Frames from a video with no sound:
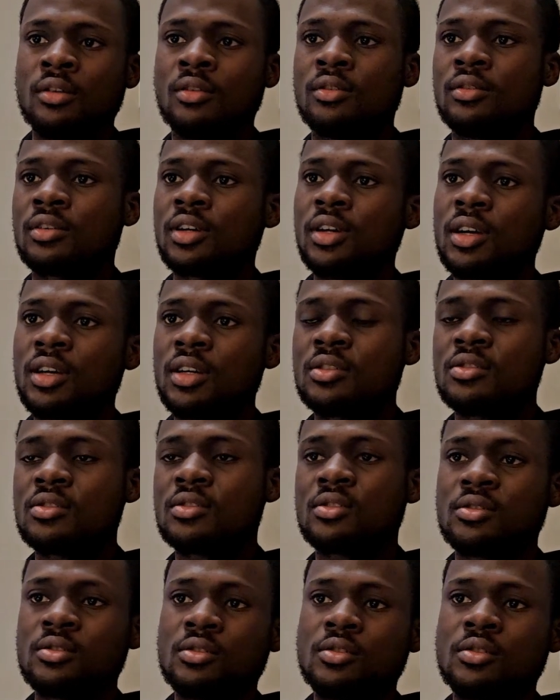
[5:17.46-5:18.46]
God is
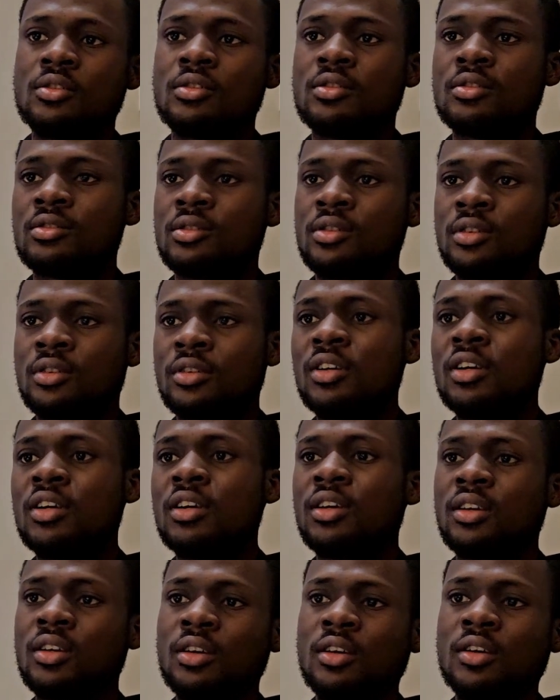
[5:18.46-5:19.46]
good, oh.
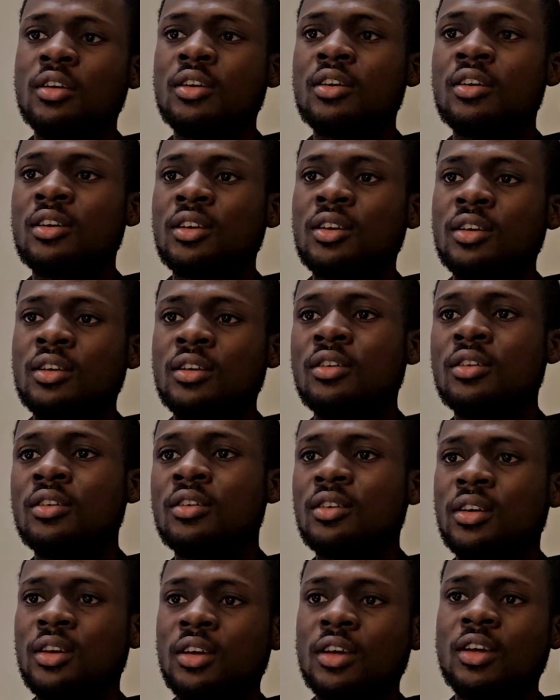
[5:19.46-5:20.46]

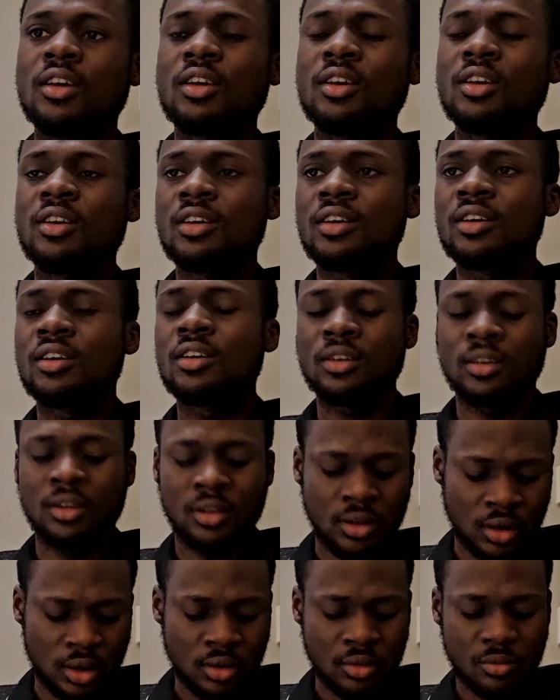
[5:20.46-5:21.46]
Hey,
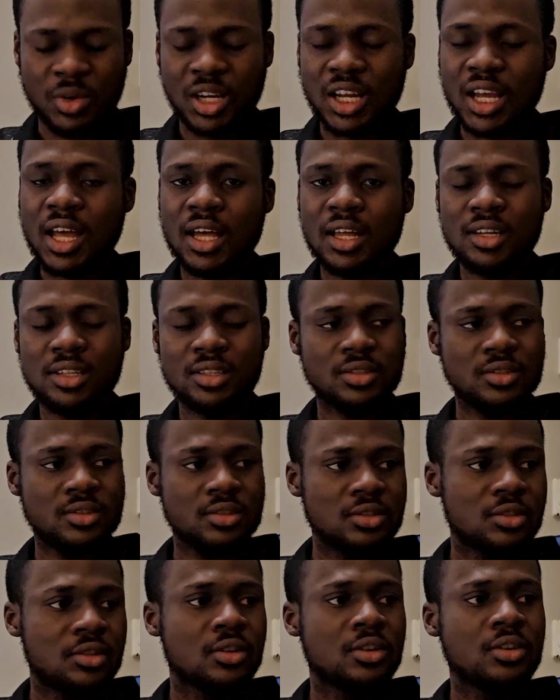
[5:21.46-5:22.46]
God is
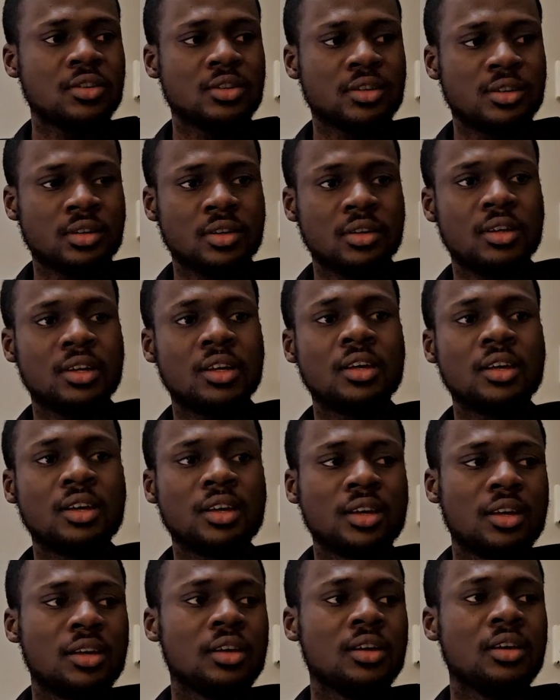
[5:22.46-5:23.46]
good, oh.
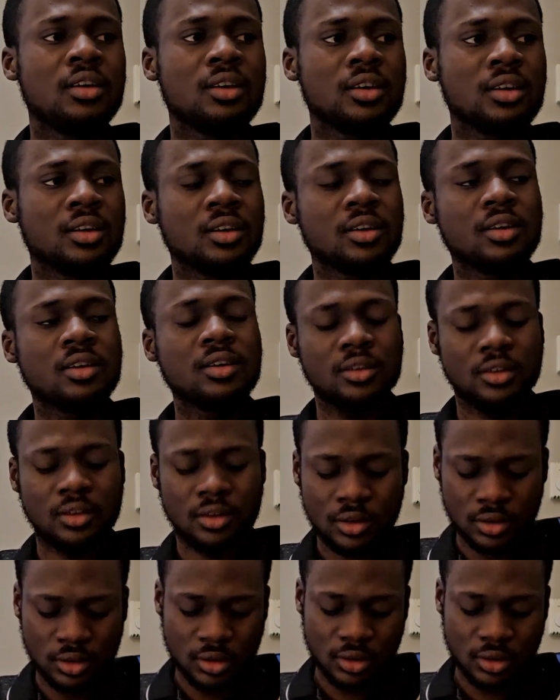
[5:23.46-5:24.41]
Hey,